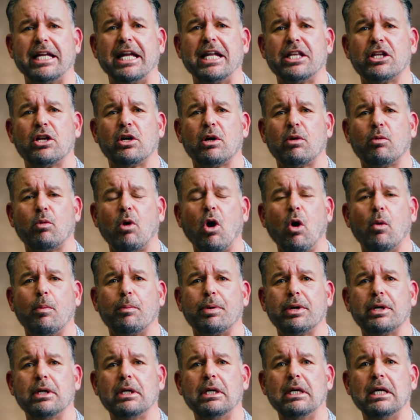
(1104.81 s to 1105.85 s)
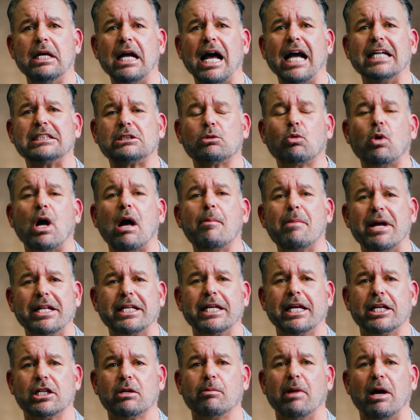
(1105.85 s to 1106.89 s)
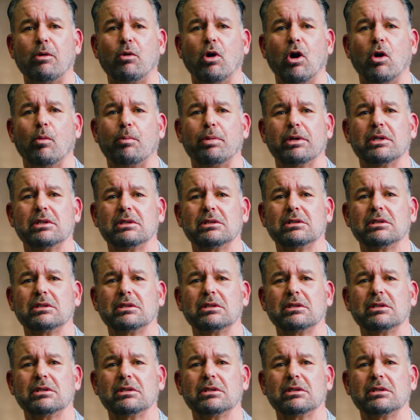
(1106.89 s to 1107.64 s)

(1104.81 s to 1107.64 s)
the end of their rope. I said, Well, I'm at the end of my rope.